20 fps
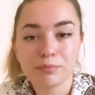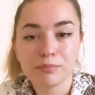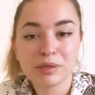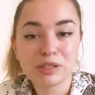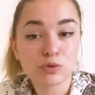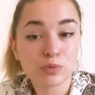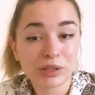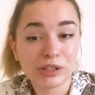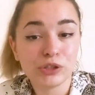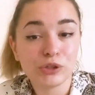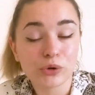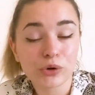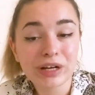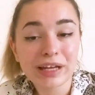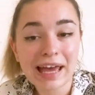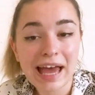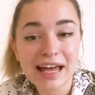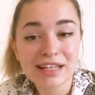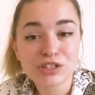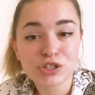between your
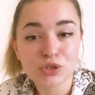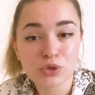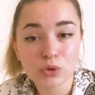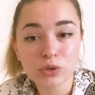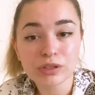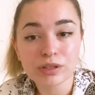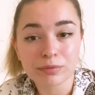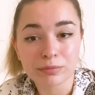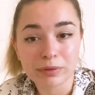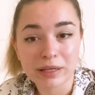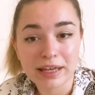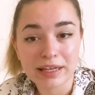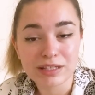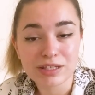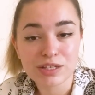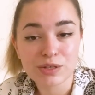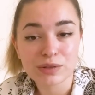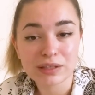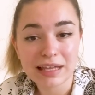cat's shoulder blades so